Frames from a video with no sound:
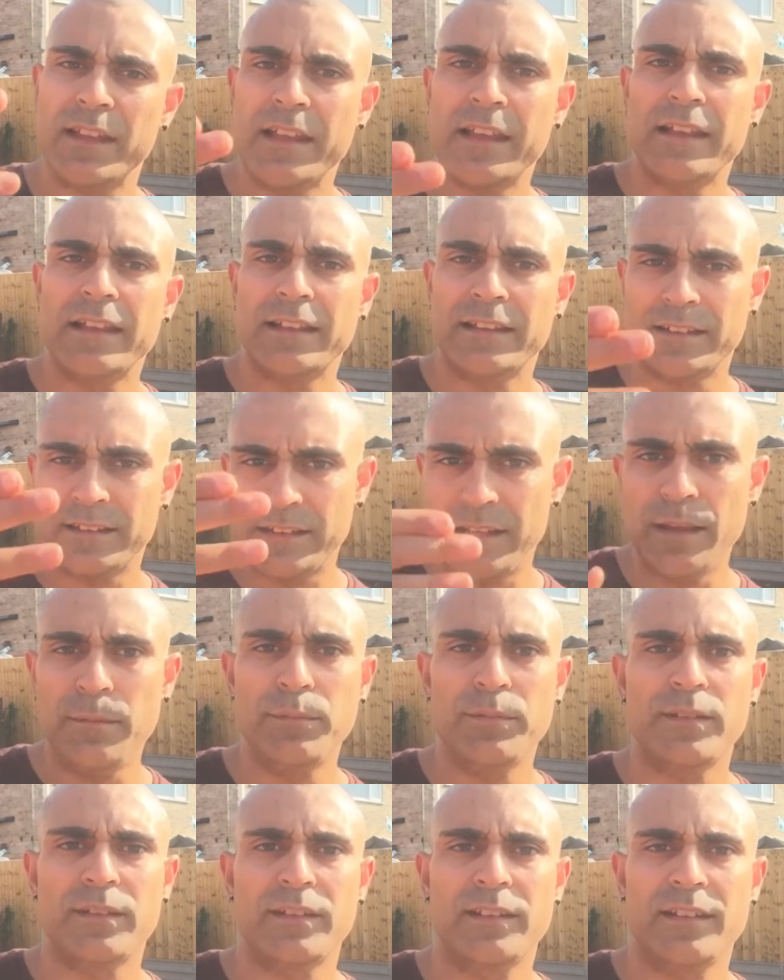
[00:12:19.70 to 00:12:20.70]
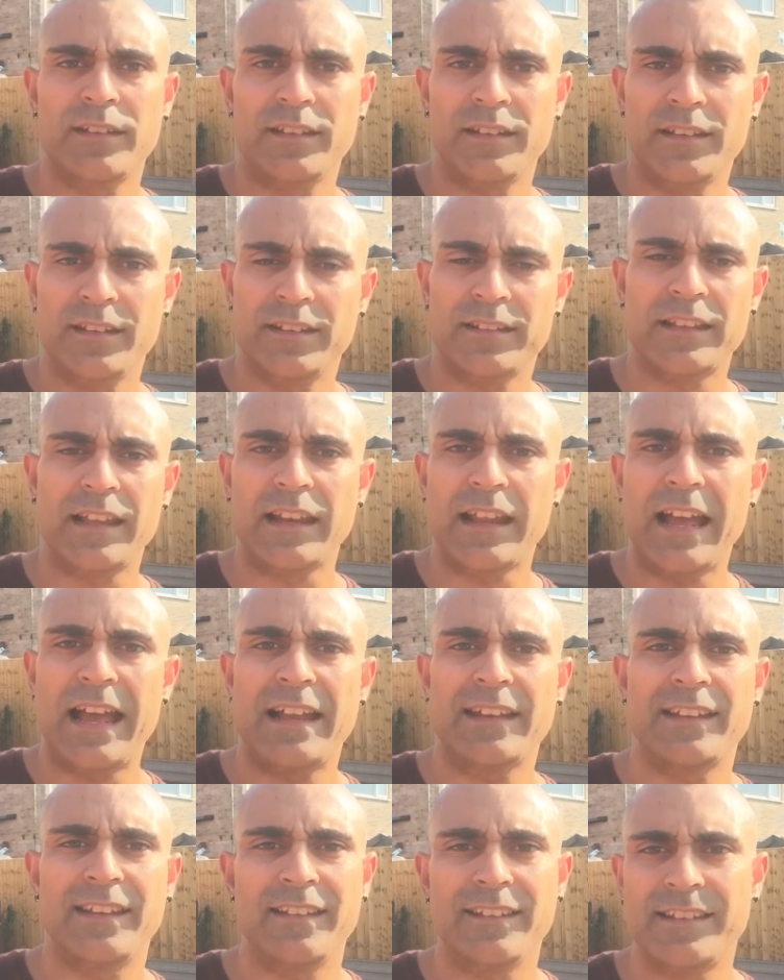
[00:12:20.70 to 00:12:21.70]
dips that I had in a
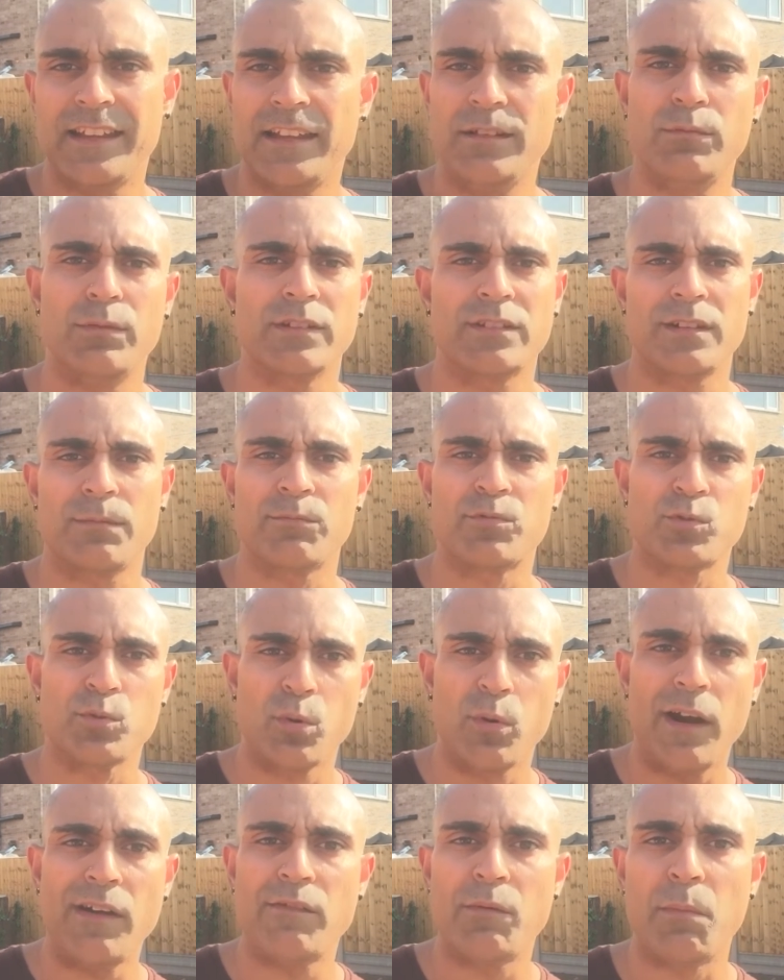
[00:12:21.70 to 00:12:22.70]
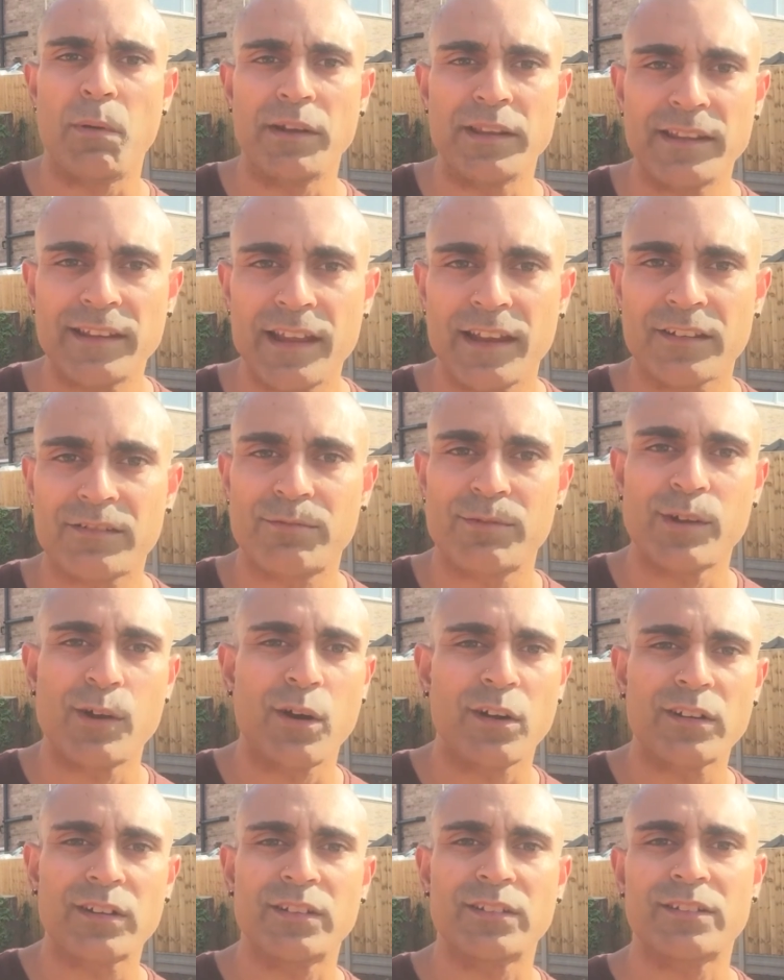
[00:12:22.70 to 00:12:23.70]
day, which I'm sure everybody gets regardless
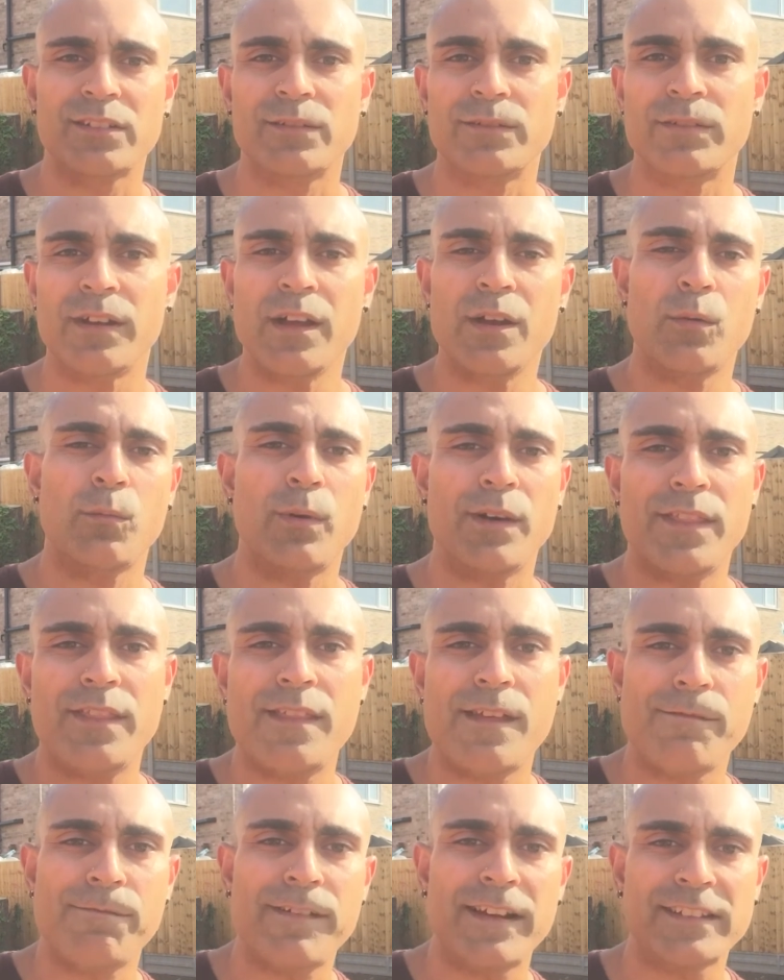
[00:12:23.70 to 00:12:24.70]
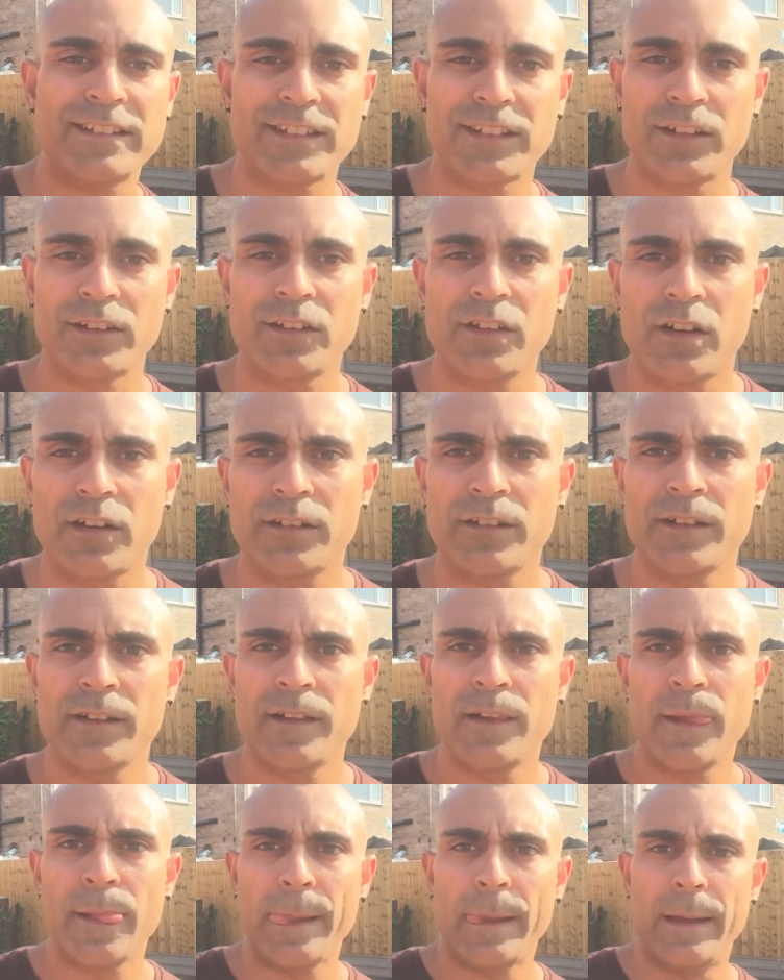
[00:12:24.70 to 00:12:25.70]
of whether they're fasting or not,
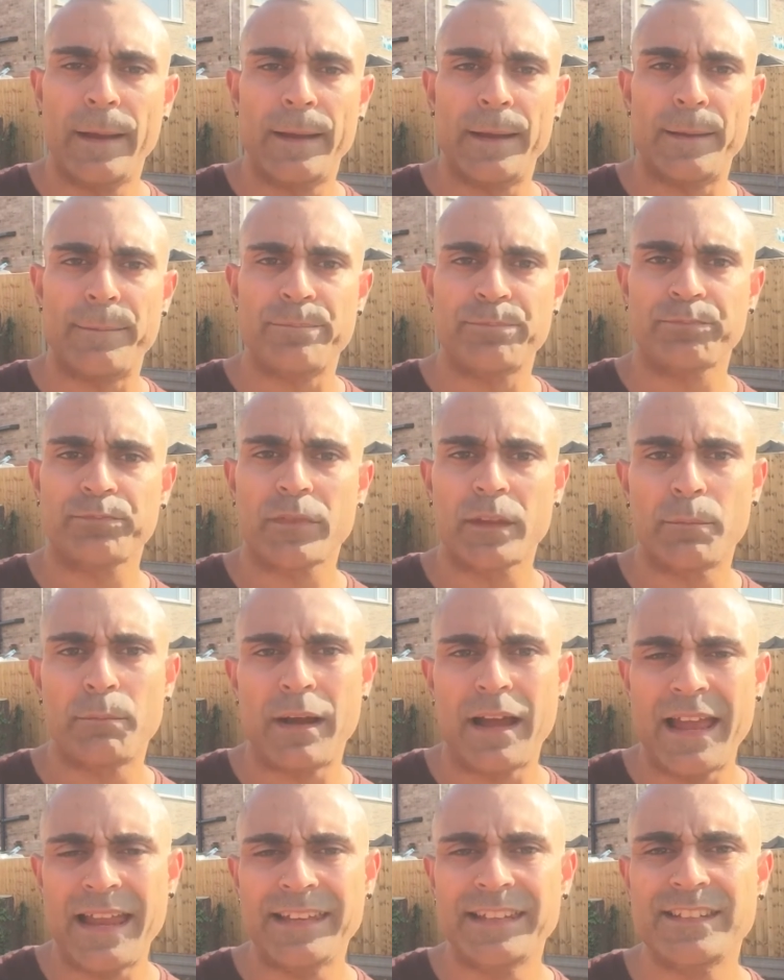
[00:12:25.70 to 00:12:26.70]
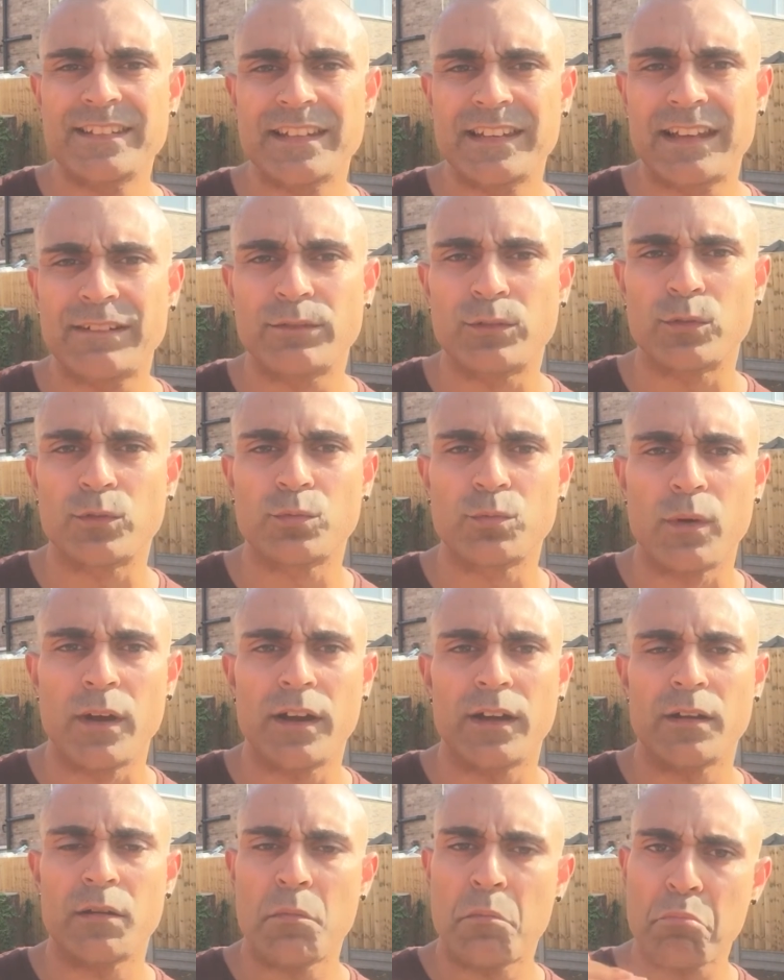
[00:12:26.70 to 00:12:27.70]
my energy levels were
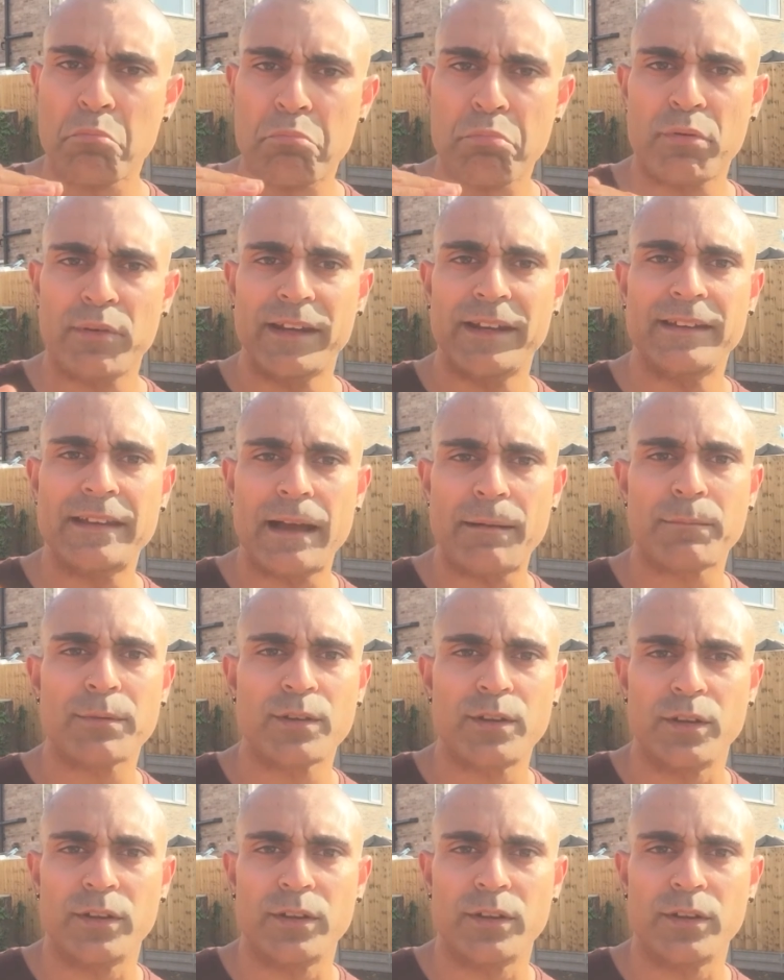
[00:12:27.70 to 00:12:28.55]
pretty damn good.